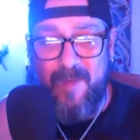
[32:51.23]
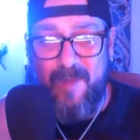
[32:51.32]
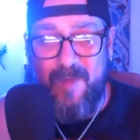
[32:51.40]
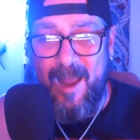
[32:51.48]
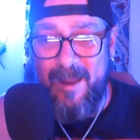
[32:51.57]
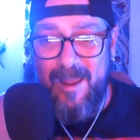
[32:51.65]

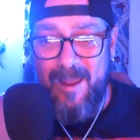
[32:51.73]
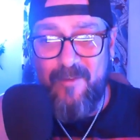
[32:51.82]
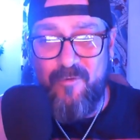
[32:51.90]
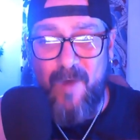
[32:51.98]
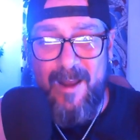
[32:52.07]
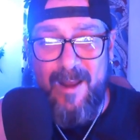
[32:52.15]
uh,
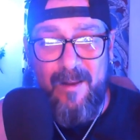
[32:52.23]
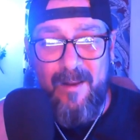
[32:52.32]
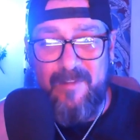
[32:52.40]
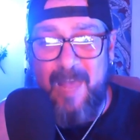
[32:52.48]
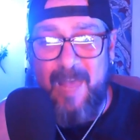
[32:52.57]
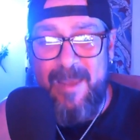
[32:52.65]
try to
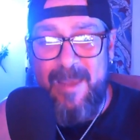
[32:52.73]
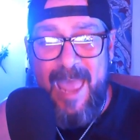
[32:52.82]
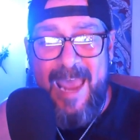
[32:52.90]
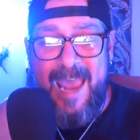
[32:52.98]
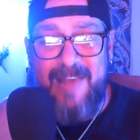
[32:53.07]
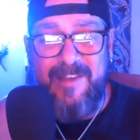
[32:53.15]
see how many
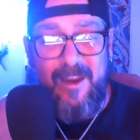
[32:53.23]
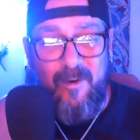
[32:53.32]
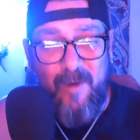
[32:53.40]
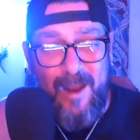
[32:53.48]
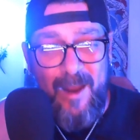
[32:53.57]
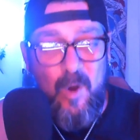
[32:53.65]
eggs he can
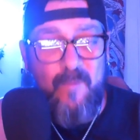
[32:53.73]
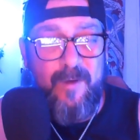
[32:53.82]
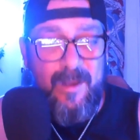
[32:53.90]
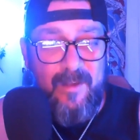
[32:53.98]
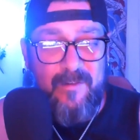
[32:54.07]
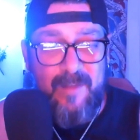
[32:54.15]
crack over
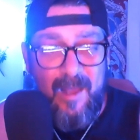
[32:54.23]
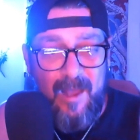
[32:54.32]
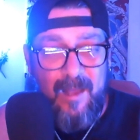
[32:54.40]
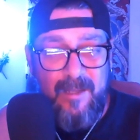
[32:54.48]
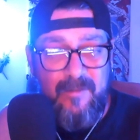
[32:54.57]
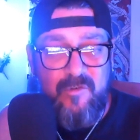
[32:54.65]
his
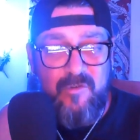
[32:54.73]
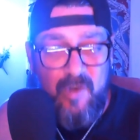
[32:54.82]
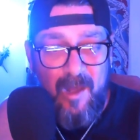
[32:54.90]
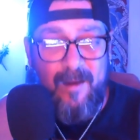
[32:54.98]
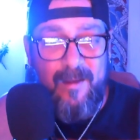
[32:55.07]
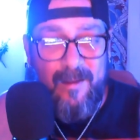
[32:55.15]
uh, his
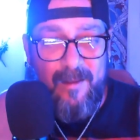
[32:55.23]
junk.